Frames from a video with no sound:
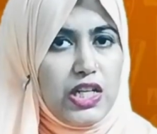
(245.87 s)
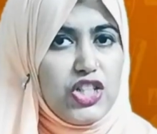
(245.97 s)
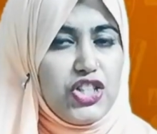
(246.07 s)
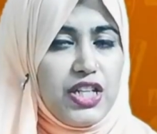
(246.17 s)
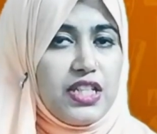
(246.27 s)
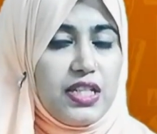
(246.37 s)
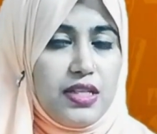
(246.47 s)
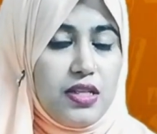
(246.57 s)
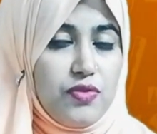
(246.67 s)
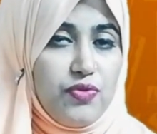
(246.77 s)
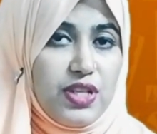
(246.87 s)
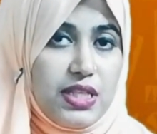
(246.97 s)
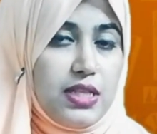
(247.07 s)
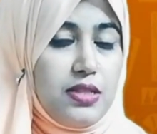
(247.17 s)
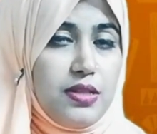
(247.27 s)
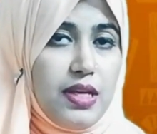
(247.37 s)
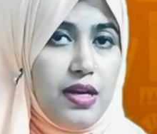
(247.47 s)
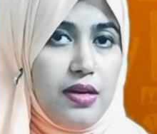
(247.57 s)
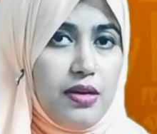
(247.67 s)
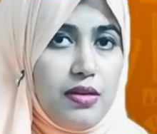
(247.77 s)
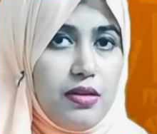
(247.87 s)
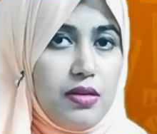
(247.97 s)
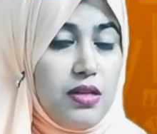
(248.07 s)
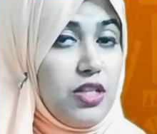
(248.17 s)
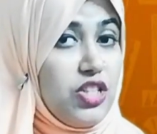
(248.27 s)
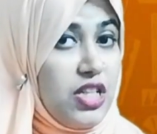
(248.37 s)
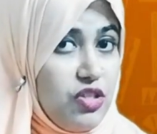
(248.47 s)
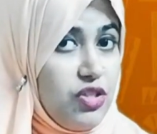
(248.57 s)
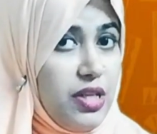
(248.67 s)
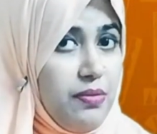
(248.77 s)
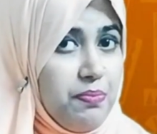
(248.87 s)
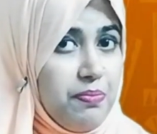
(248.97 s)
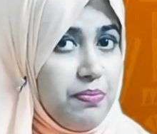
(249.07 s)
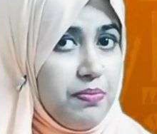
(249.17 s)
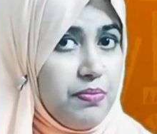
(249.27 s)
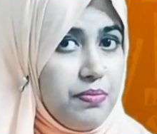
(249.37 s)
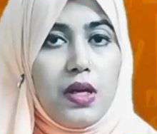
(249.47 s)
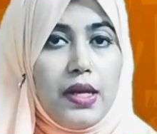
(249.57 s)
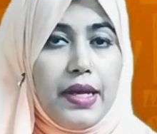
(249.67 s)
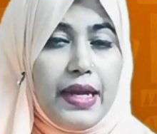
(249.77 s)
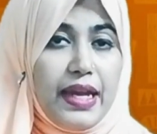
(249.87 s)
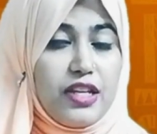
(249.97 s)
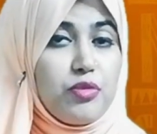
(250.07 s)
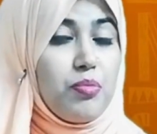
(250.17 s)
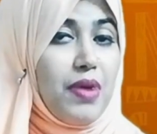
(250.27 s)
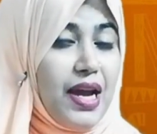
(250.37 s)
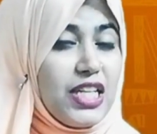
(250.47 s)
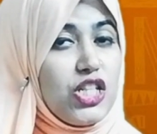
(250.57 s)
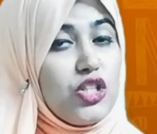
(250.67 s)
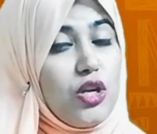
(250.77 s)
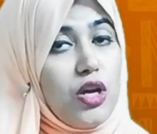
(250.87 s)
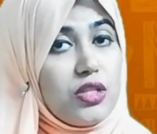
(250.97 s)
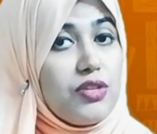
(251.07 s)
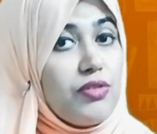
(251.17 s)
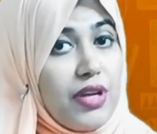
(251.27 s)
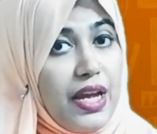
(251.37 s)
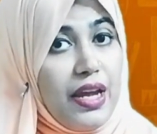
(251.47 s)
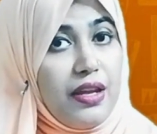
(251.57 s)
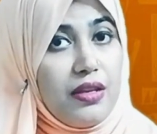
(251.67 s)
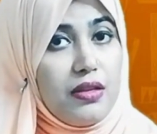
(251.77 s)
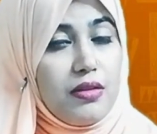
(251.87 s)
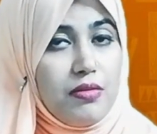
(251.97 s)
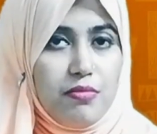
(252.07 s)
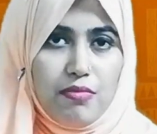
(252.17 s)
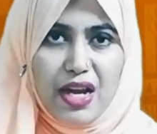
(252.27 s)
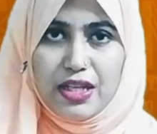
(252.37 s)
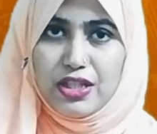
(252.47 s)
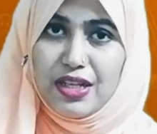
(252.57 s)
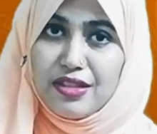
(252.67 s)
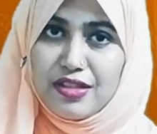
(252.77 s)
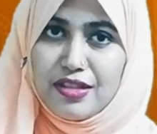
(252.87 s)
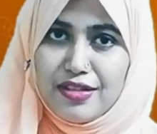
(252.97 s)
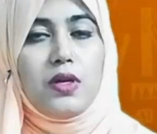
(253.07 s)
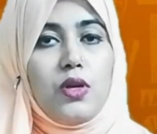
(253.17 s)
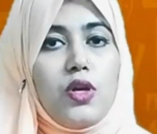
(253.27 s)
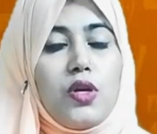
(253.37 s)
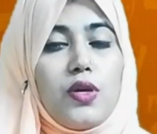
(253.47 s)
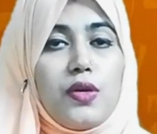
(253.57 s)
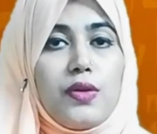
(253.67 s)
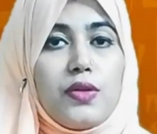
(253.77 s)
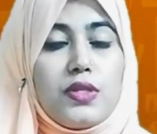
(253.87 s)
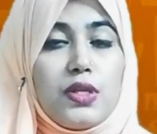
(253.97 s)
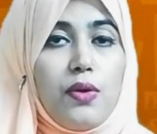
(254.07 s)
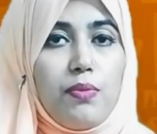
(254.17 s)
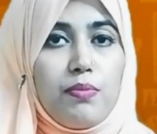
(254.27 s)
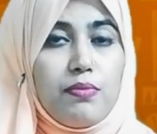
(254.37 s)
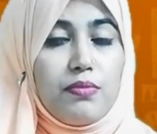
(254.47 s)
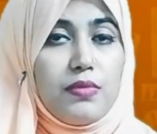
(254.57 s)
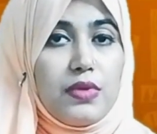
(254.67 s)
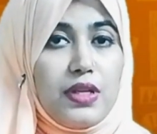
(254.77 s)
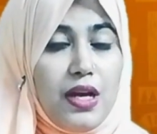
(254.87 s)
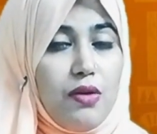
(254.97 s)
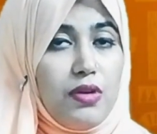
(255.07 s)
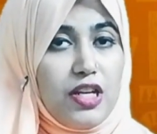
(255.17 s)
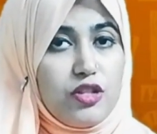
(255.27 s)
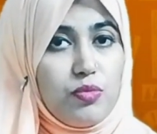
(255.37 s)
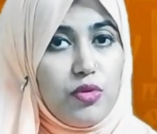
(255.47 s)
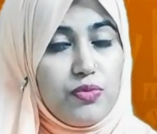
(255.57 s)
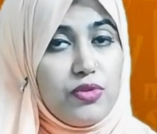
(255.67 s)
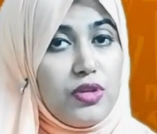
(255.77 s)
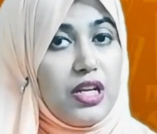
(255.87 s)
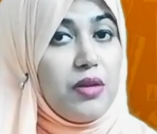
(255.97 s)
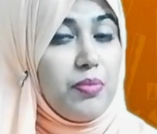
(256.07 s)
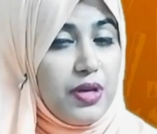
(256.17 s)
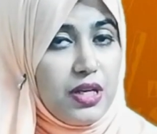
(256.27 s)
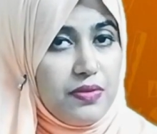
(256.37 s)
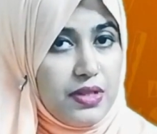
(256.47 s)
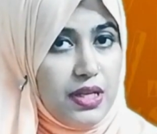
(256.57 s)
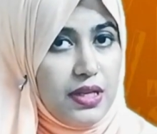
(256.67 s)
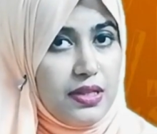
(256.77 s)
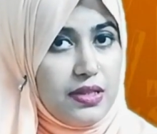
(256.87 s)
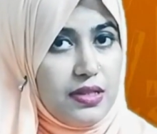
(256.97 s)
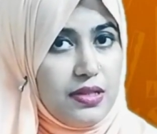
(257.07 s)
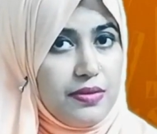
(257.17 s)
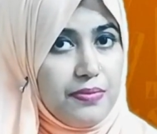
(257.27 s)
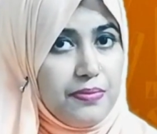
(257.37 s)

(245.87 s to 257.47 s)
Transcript: She didn't visit there, did she? It might not rain, might it? So, now let's move to imperative sentence.